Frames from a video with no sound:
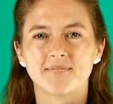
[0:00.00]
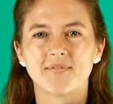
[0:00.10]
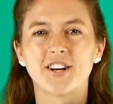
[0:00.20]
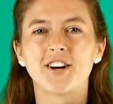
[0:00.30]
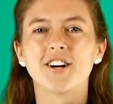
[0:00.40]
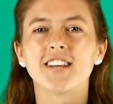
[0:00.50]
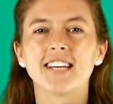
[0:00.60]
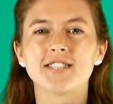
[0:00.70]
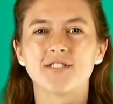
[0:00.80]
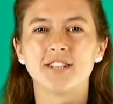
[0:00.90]
The
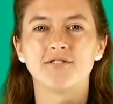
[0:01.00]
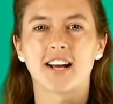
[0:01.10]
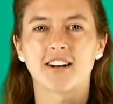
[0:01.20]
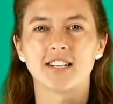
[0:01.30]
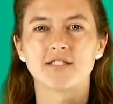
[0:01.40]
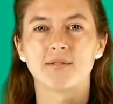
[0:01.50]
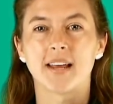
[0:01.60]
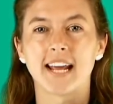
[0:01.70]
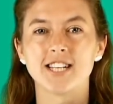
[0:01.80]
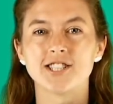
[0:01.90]
earliest written records from the
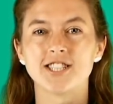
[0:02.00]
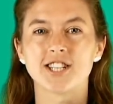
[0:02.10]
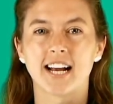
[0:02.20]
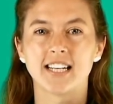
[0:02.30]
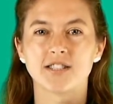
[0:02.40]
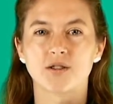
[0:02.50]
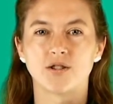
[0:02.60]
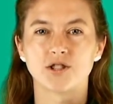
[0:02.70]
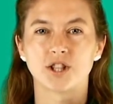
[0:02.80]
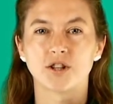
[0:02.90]
ancient Chinese
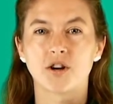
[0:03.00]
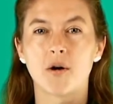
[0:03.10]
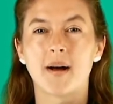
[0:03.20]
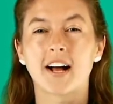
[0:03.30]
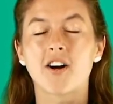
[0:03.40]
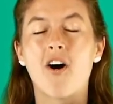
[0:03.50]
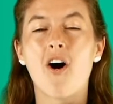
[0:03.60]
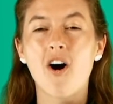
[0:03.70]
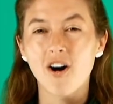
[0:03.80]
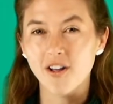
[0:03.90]
culture go back
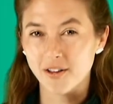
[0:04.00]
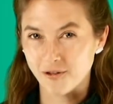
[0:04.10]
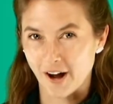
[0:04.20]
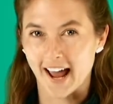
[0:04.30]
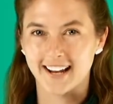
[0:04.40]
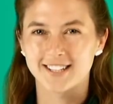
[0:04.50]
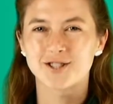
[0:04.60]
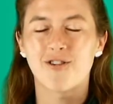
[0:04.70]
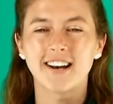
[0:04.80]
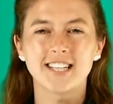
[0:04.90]
all the way to
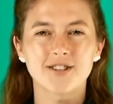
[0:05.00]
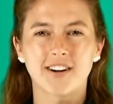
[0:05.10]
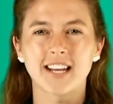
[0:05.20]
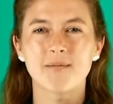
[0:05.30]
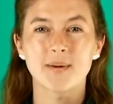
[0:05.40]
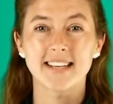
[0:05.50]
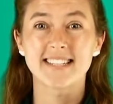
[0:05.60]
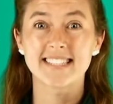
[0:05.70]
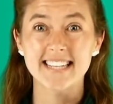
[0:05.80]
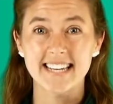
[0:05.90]
twenty twenty B
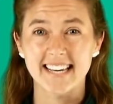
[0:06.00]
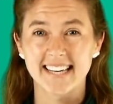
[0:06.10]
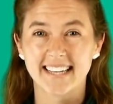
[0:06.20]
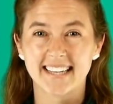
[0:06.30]
C.